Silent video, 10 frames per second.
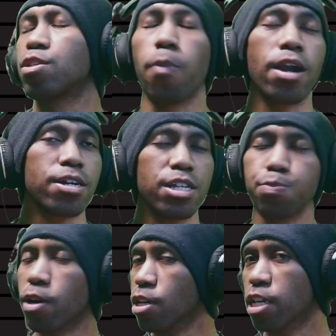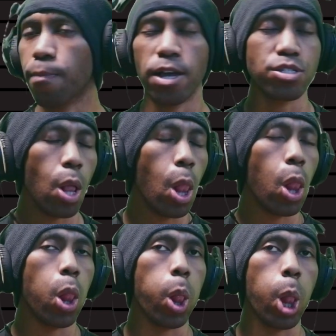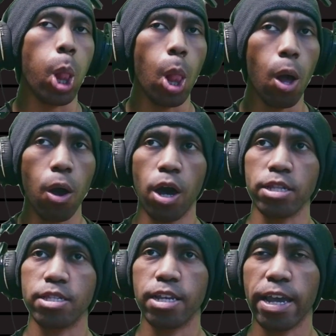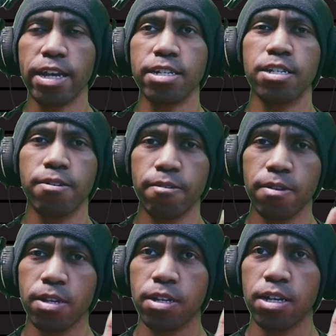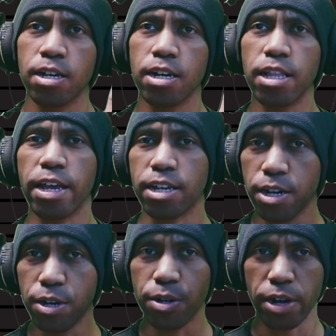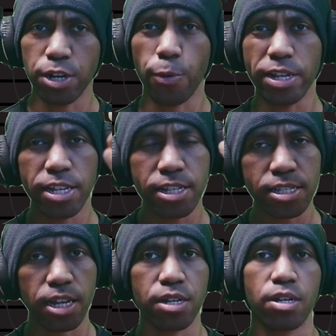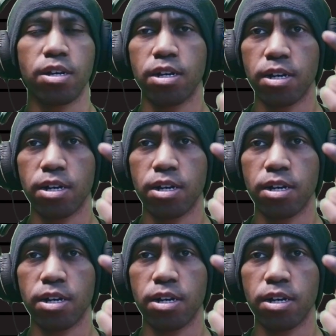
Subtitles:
Sparkle. Sparkle give us a lot and like right away instant